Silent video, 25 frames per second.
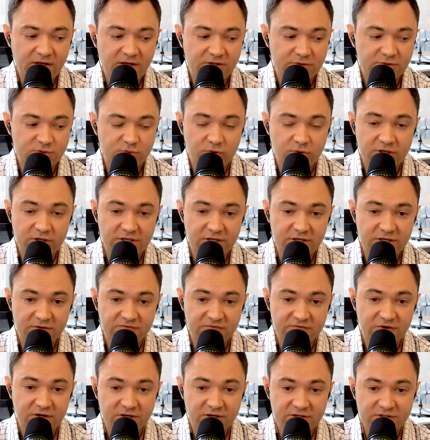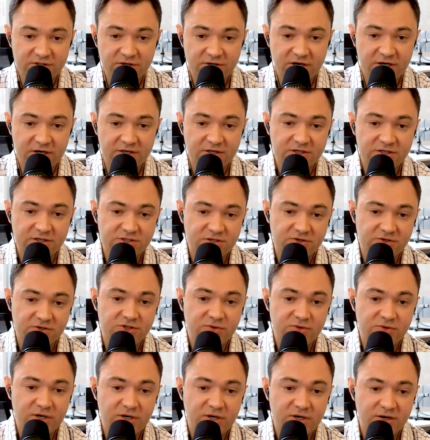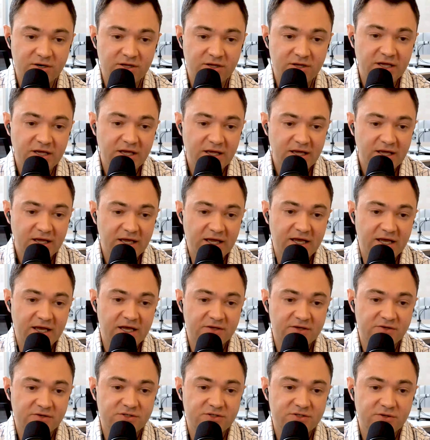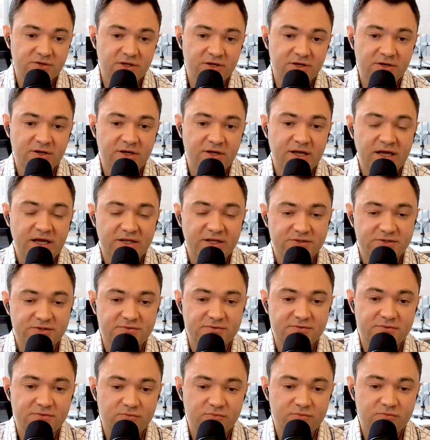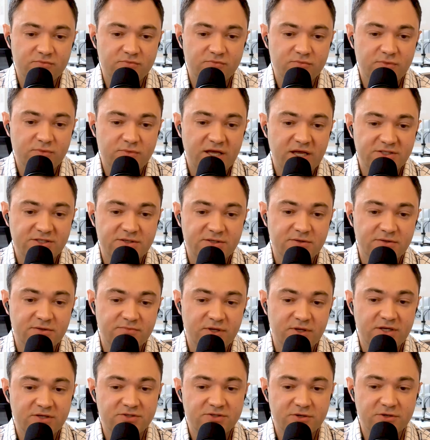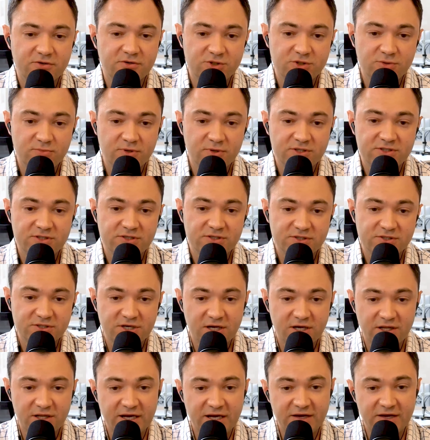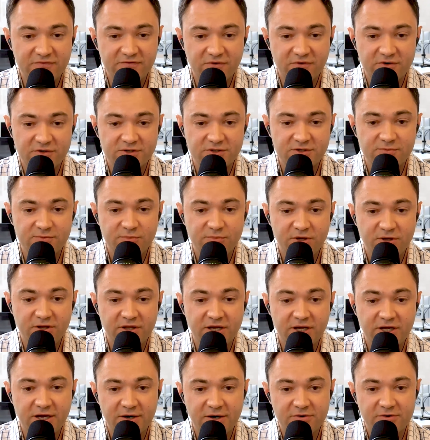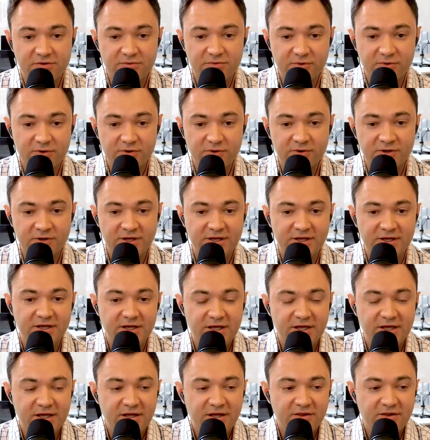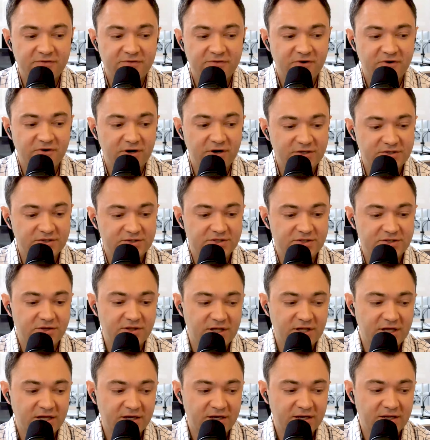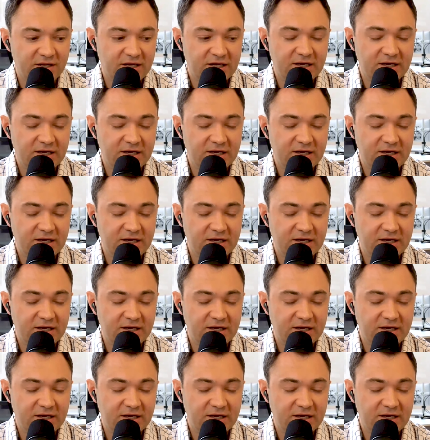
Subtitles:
work your furnace or air conditioner too hard, and so it has to exert too much, let's call it, effort to pull the air through the furnace. So then